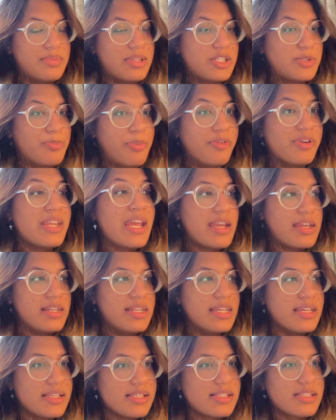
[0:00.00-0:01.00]

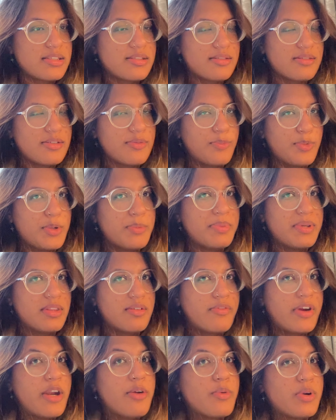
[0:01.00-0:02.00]
spontaneous would be the
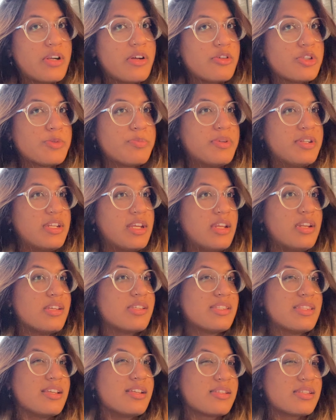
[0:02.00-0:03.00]
right word. How spontaneous
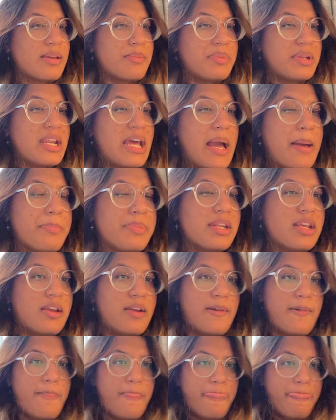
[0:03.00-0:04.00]
things have been happening.
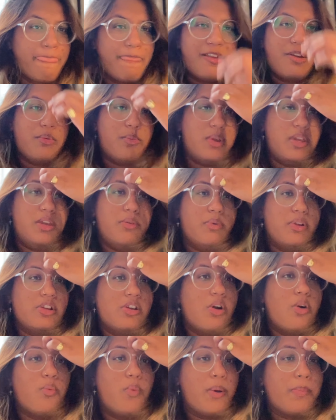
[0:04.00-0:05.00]
We would
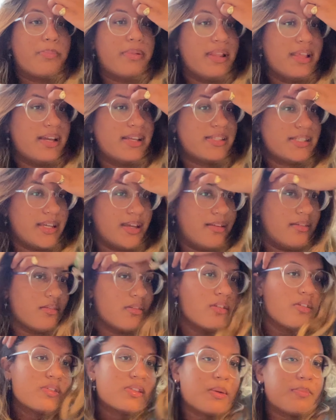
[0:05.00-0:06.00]
go one place
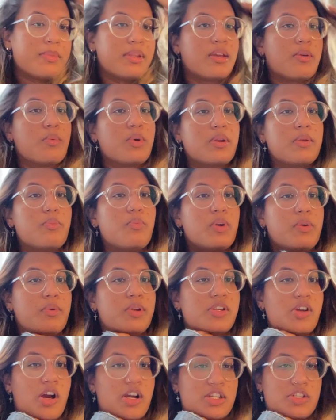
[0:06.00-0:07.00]
and something would we would
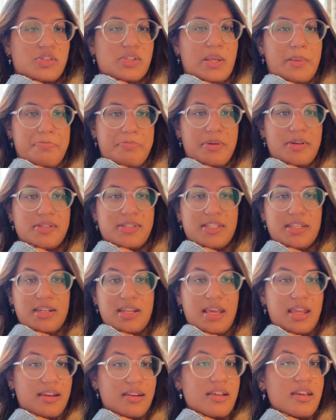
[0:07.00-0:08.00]
talk to some person
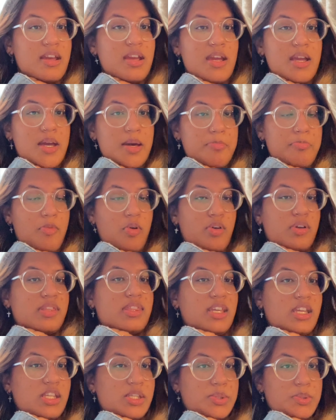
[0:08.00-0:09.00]
and more
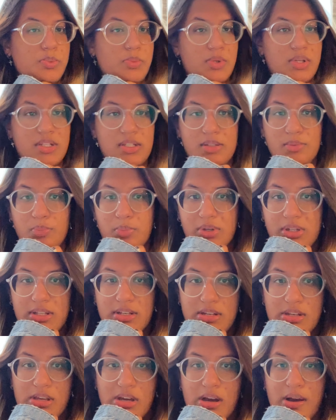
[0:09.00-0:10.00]
things would would
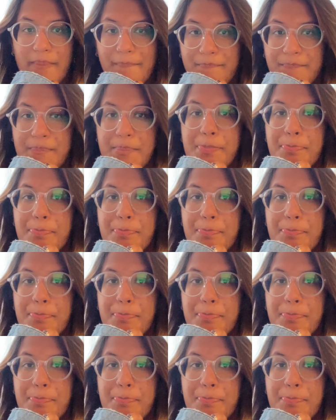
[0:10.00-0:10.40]
um,